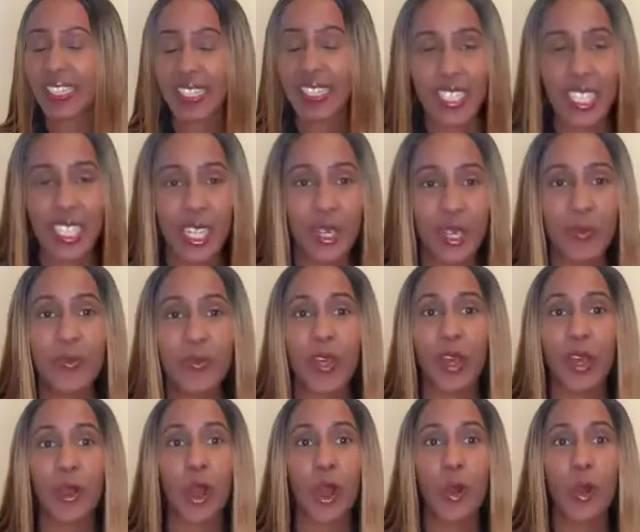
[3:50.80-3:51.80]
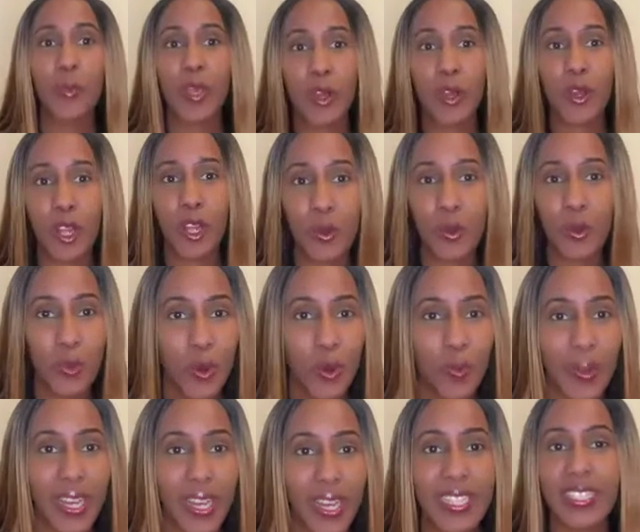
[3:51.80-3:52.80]
team, the comical
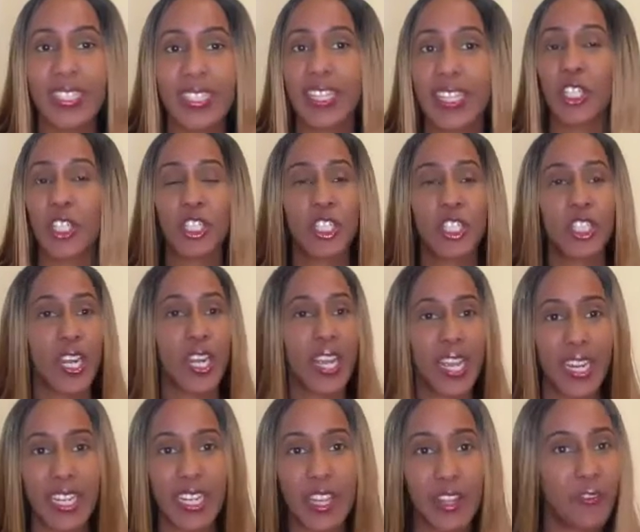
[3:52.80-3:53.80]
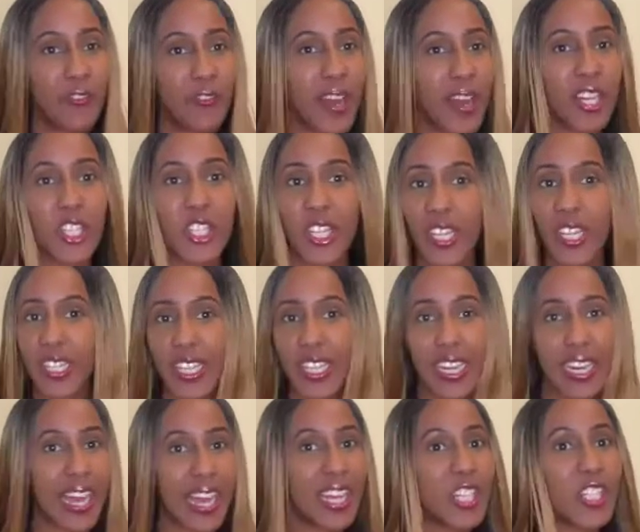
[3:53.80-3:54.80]
moments, the shade, the fun shade, the
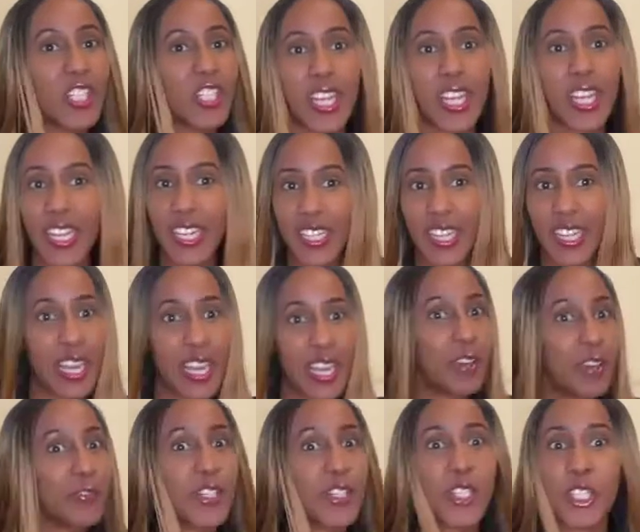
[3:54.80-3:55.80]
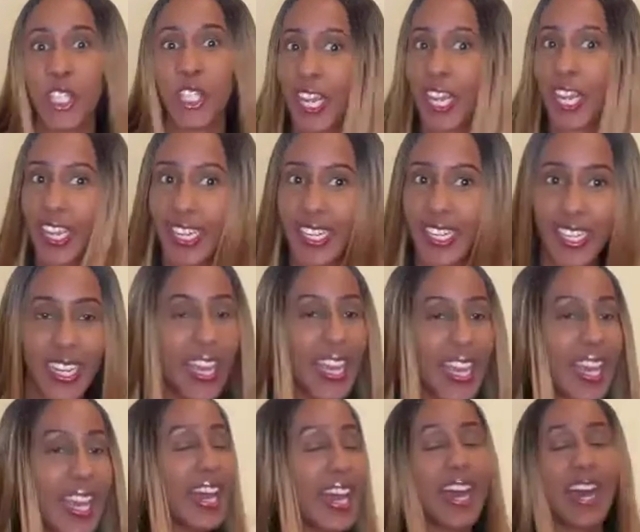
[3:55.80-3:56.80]
light shade, the heavy shade.
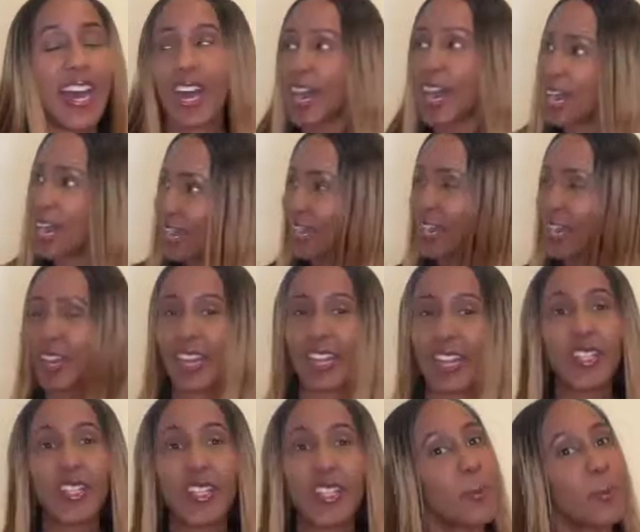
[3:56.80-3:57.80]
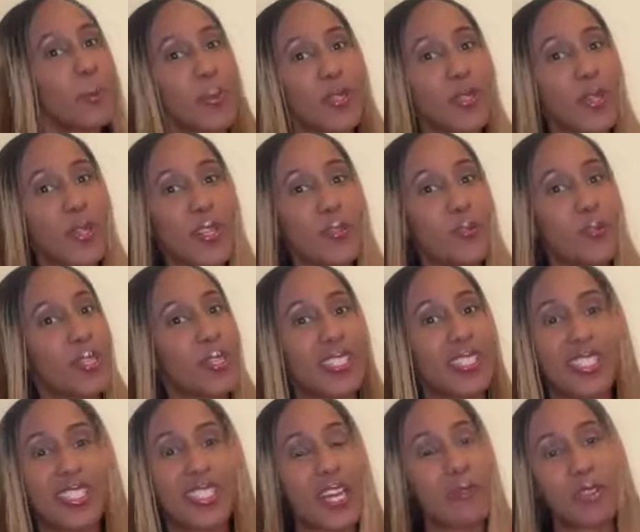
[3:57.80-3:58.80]
This episode was
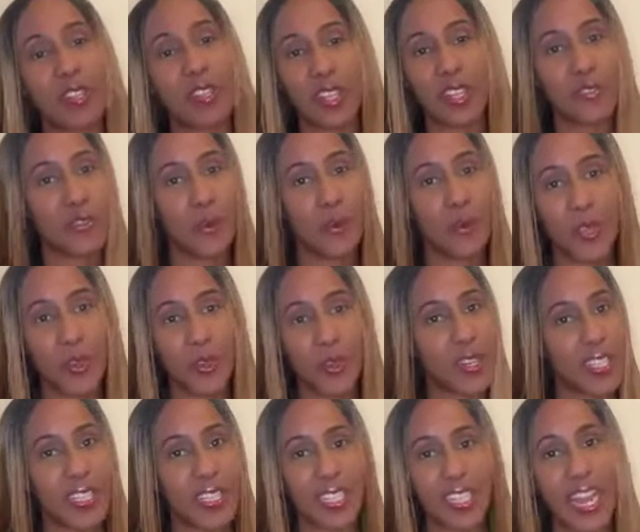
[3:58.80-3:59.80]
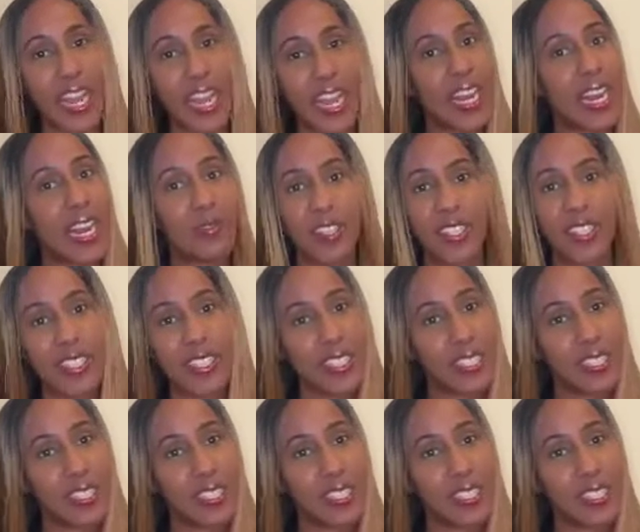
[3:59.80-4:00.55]
just everything for me, honestly. I loved it.